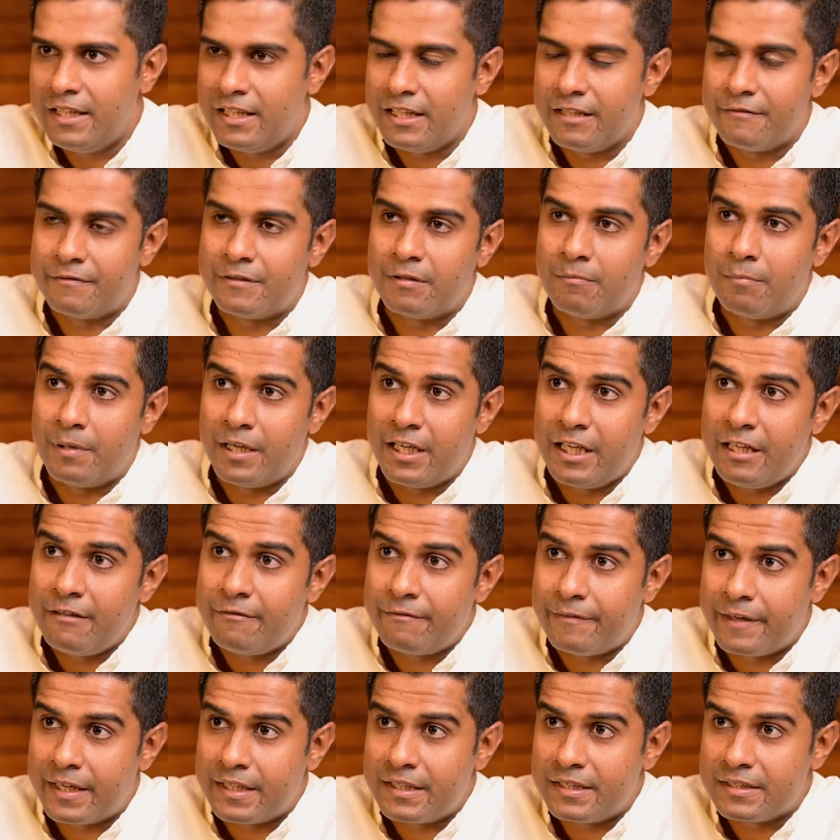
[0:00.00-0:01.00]
if the belly
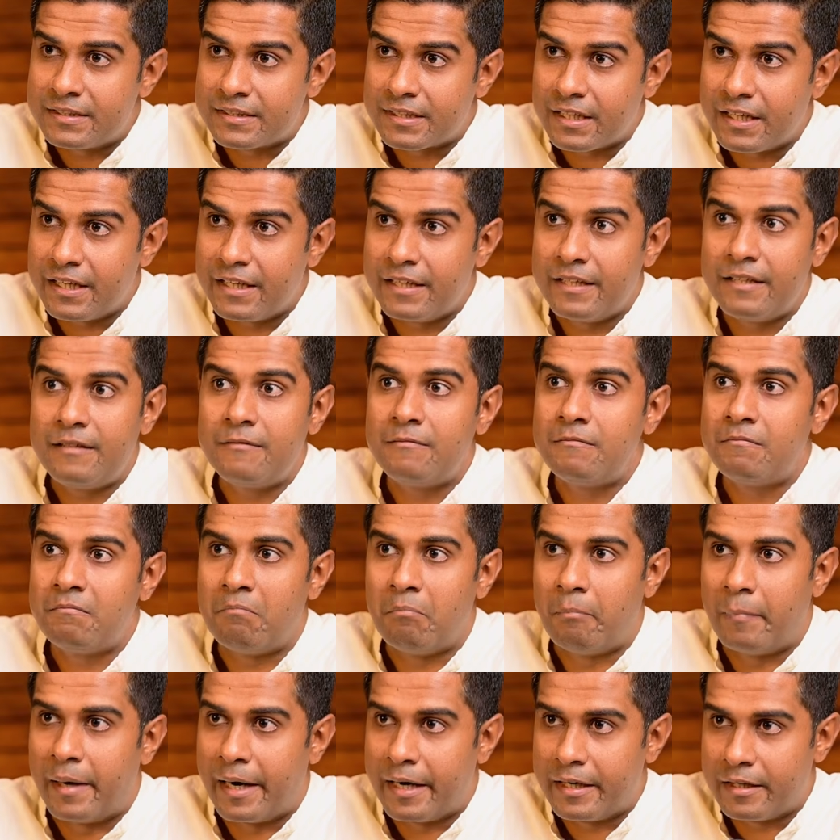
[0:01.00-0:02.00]
fat is high,
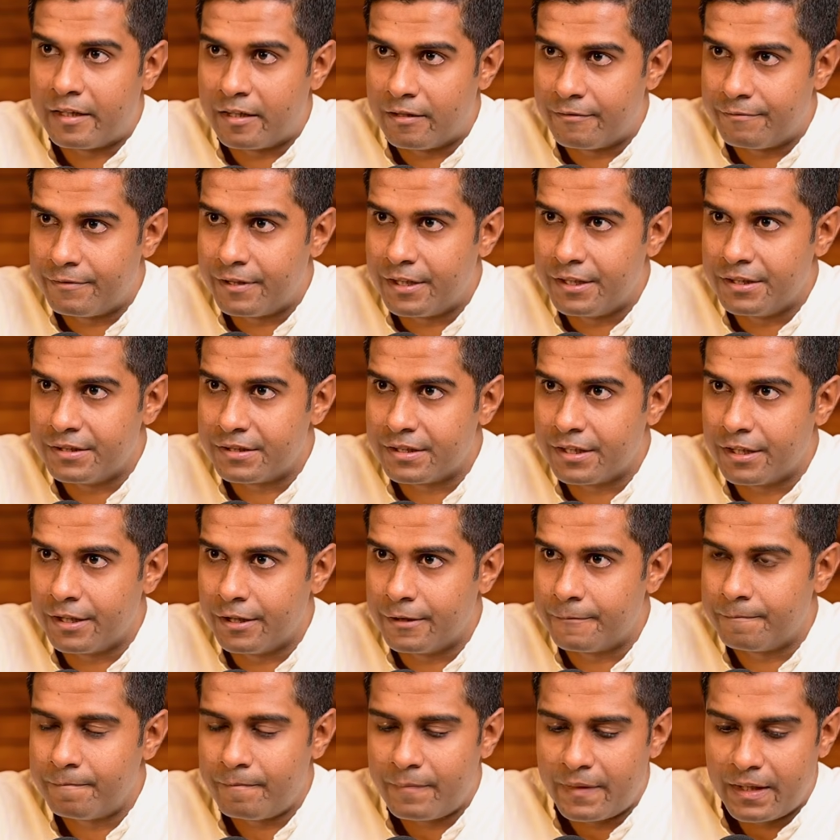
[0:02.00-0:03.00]
bad kapha is
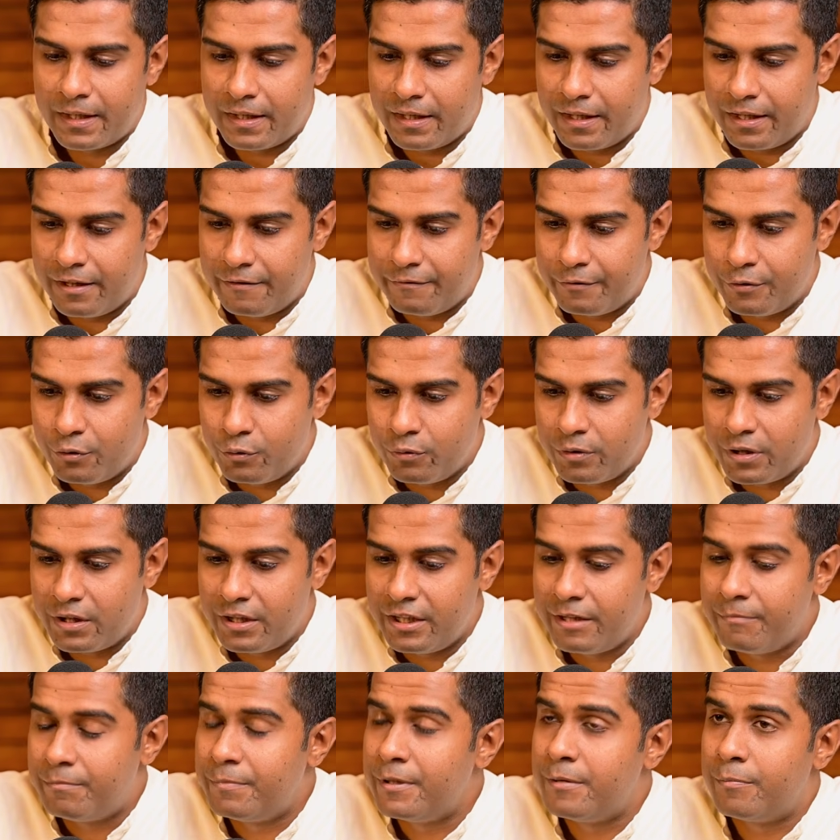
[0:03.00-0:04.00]
high. And if you do a
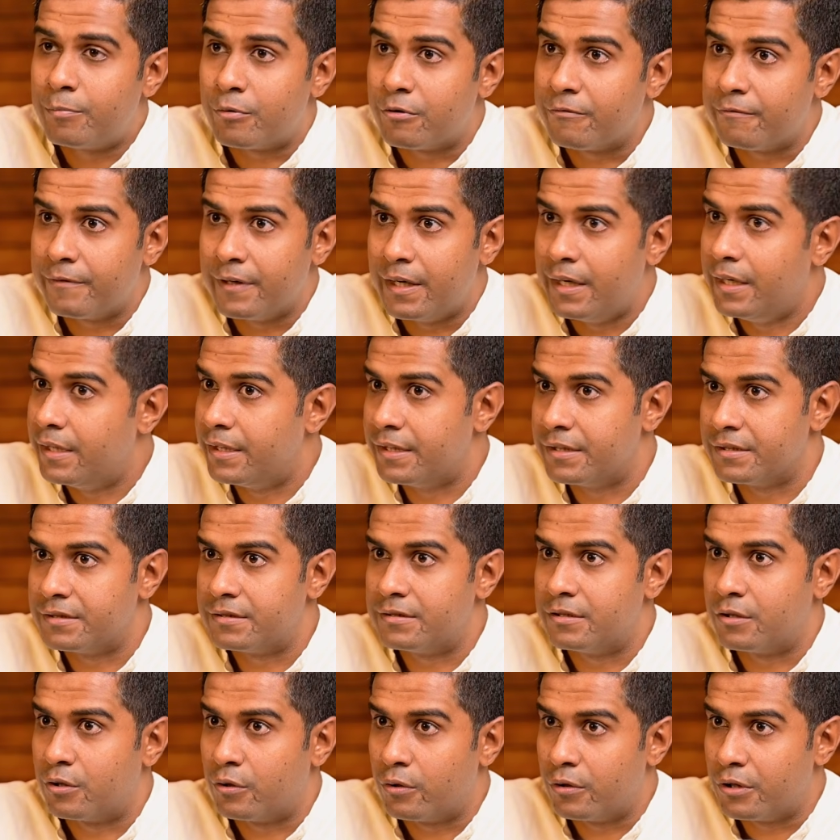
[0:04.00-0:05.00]
lipid profile
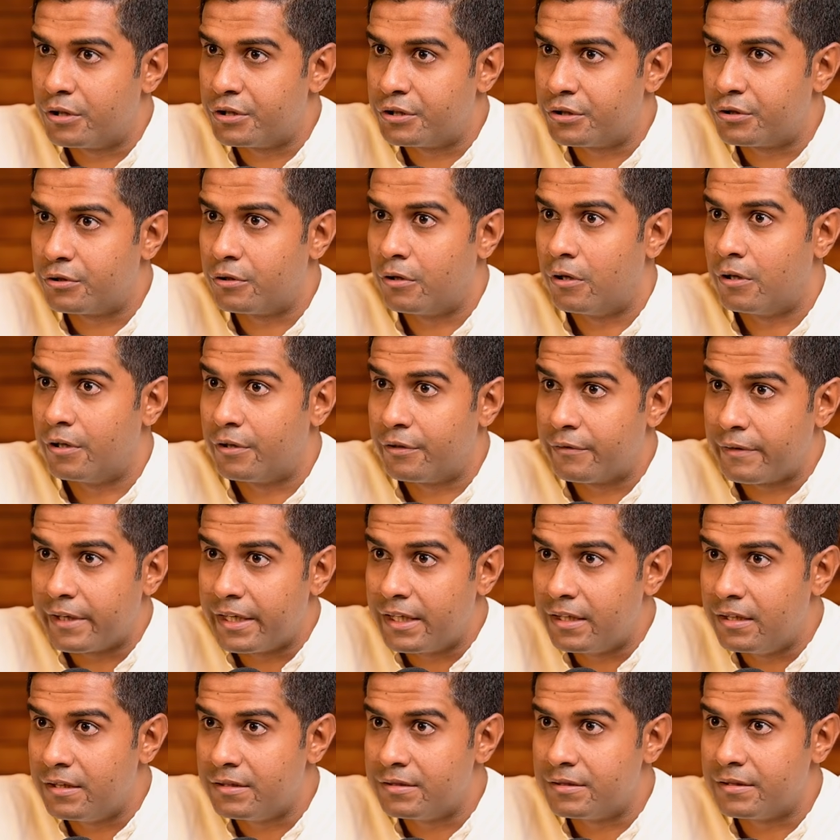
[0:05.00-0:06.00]
test, the cholesterol,
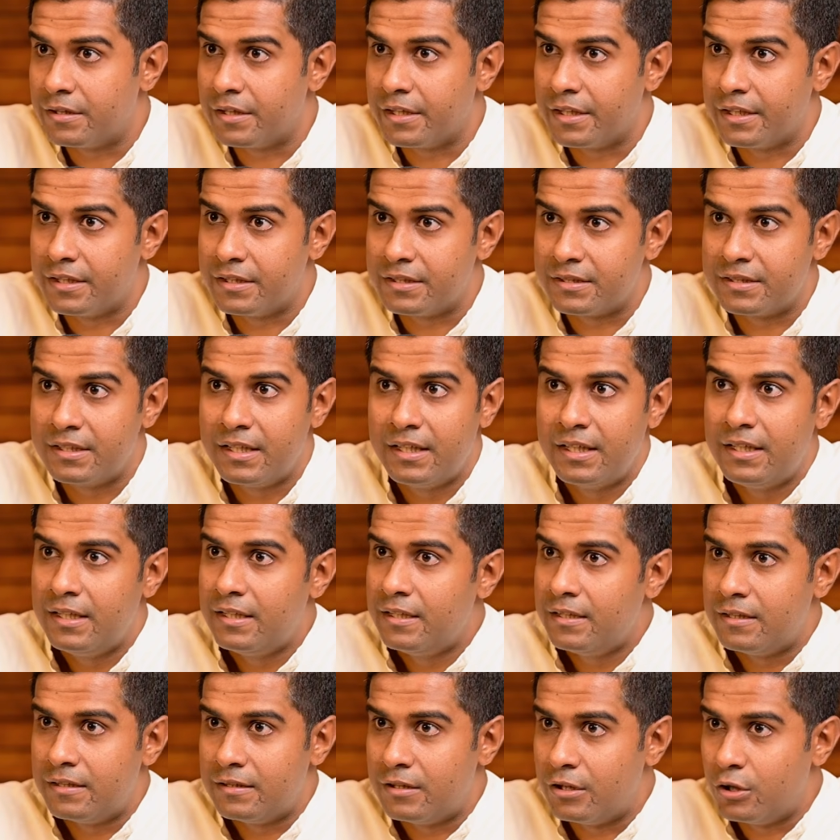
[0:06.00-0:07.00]
triglycerides,
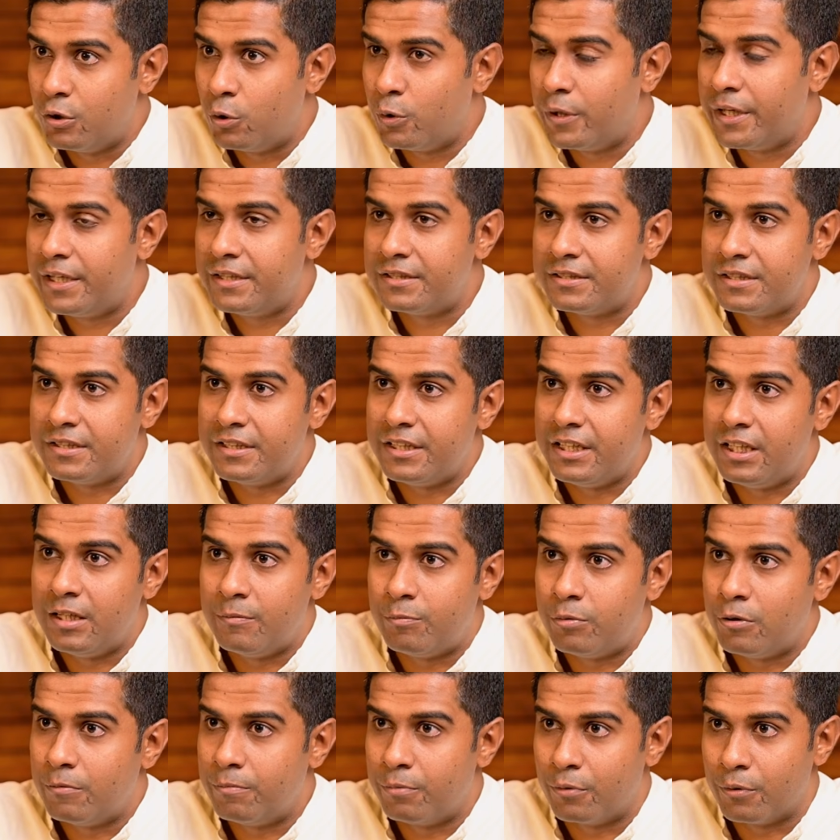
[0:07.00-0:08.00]
the low density
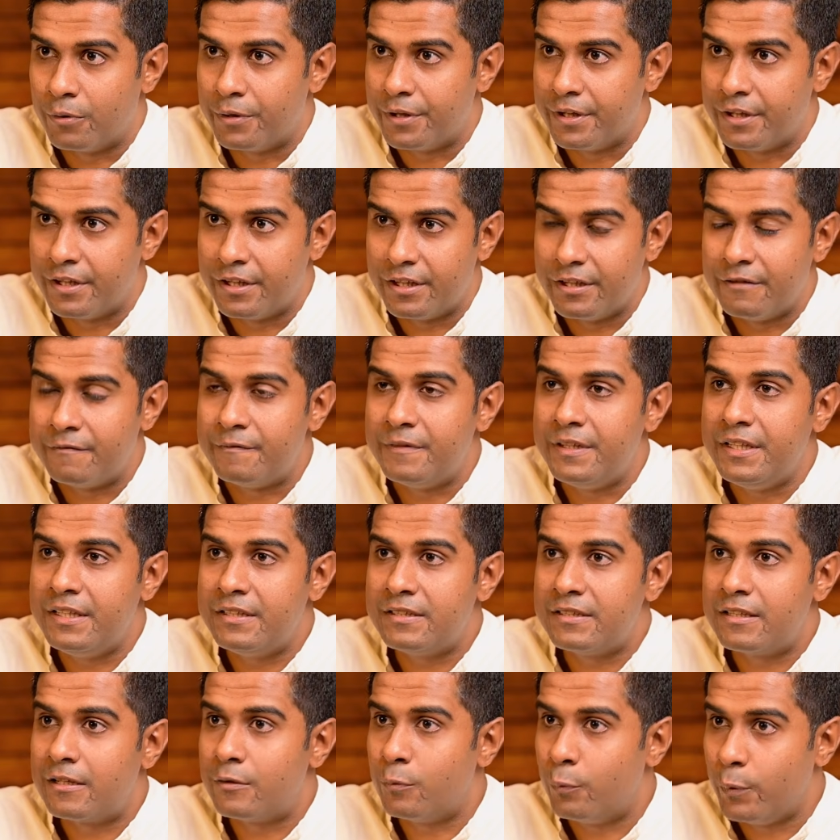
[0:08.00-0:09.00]
lipoprotein, if
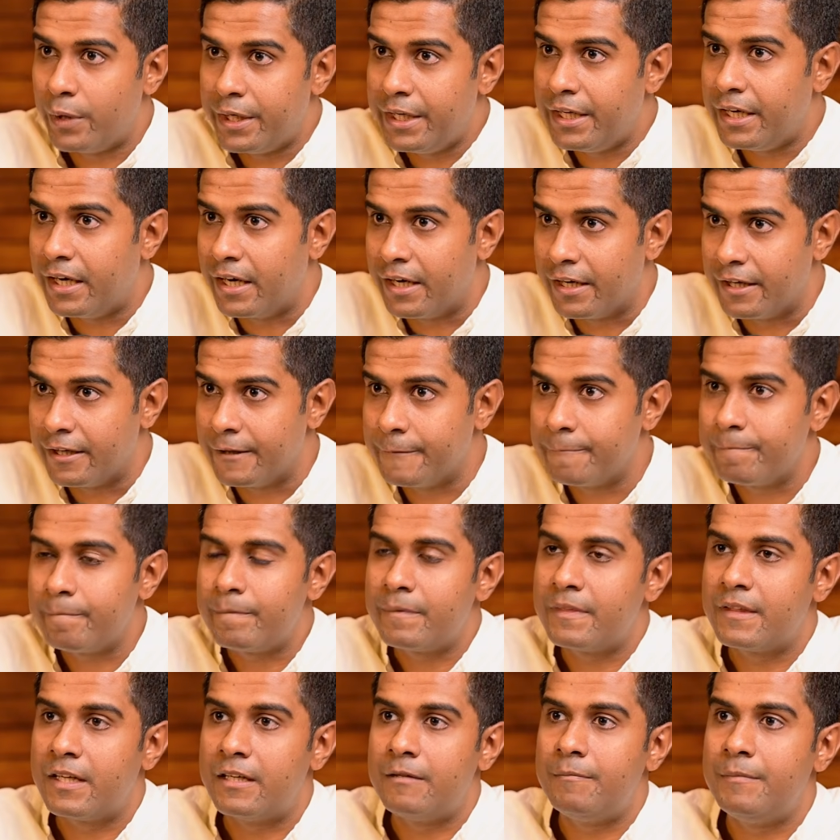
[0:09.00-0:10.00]
these are very high,
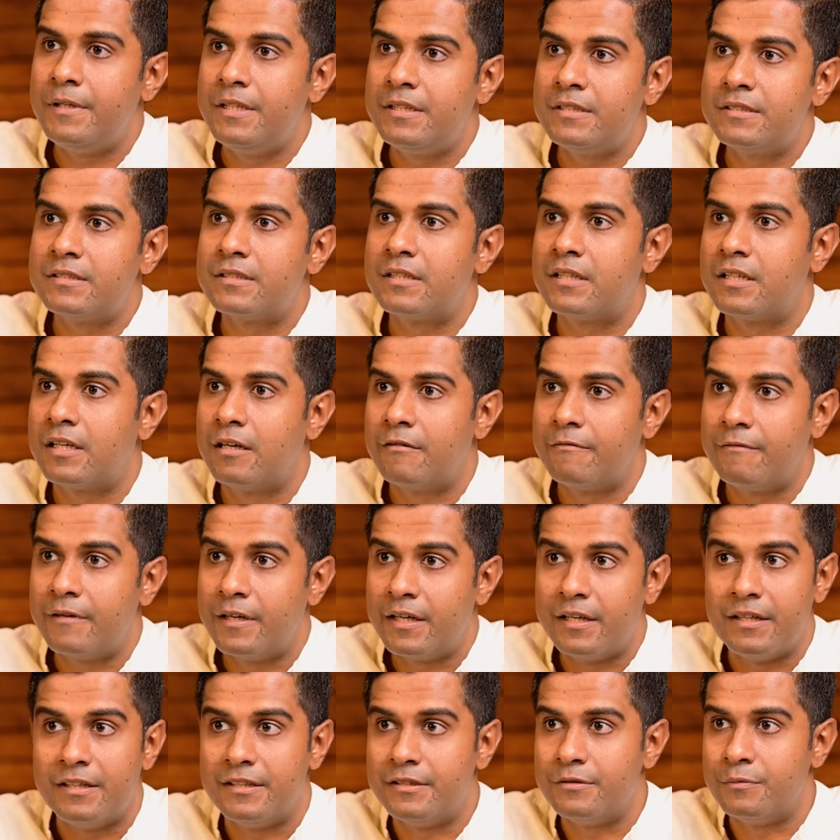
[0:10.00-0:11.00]
that means the
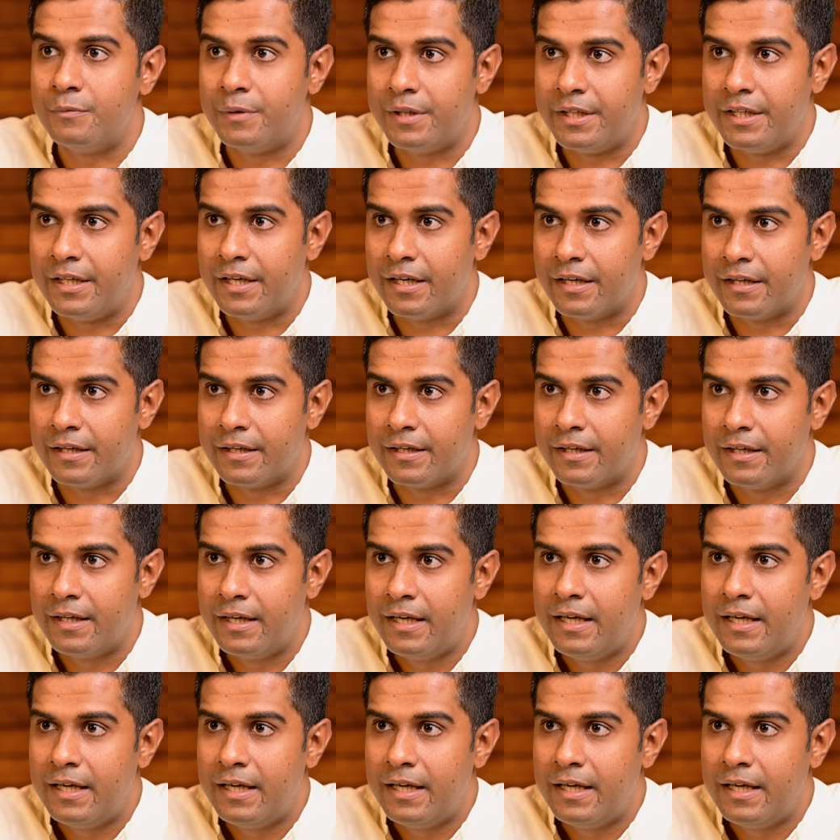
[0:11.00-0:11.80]
kapha is very high.